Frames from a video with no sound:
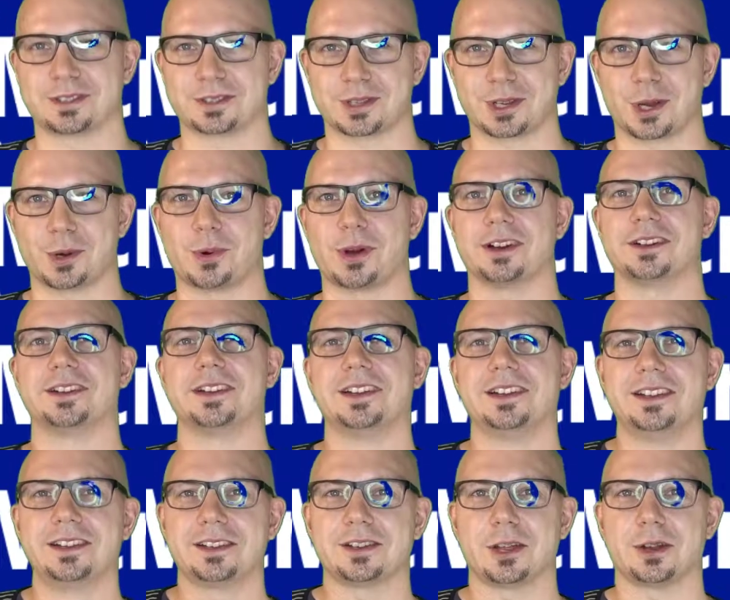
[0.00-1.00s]
So
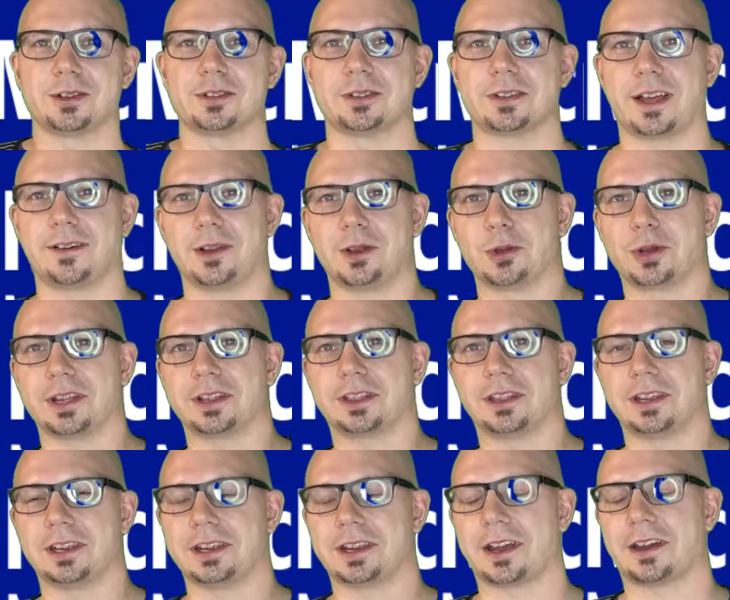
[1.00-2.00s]
gonna have a look at
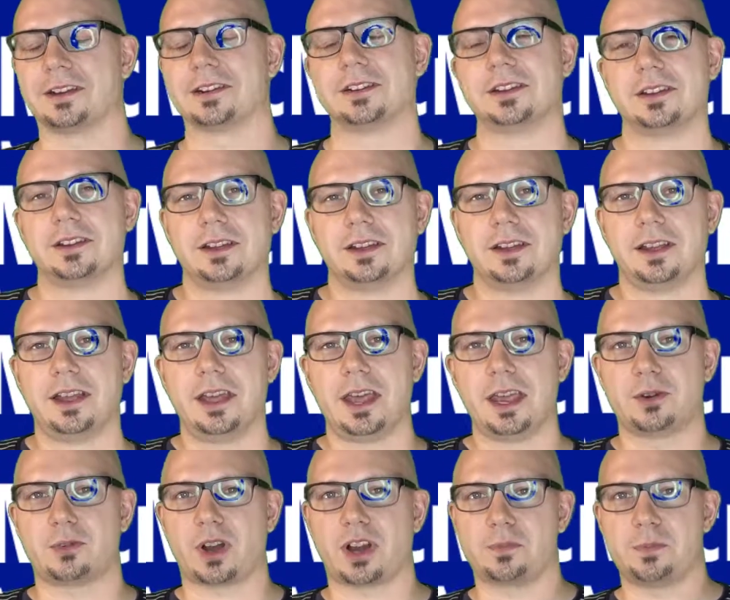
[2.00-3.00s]
the
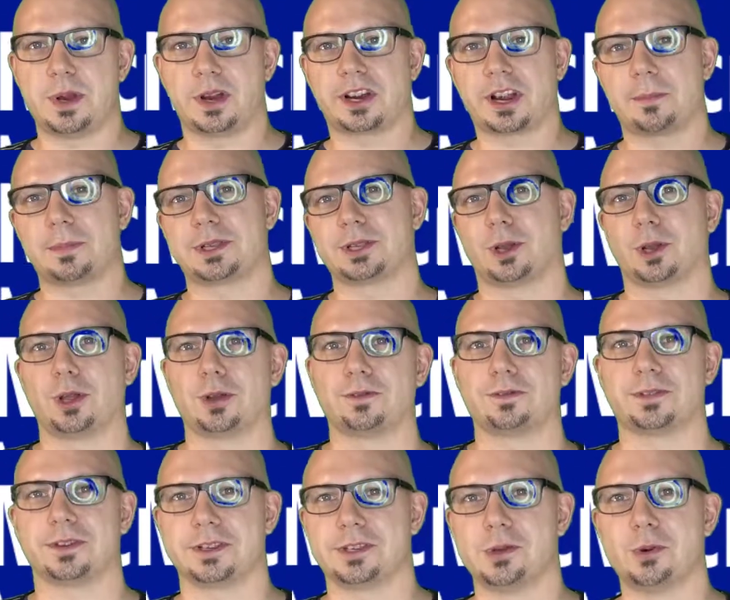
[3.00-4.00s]
craft beer capital
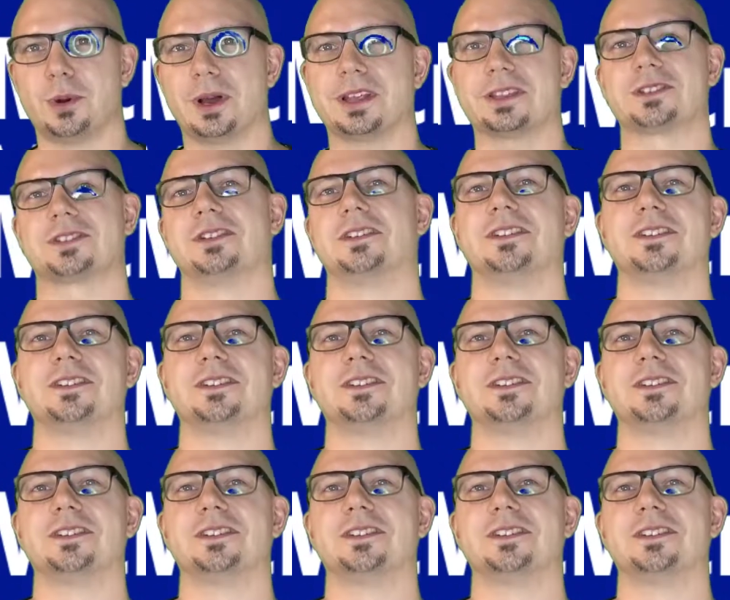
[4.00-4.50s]
of US.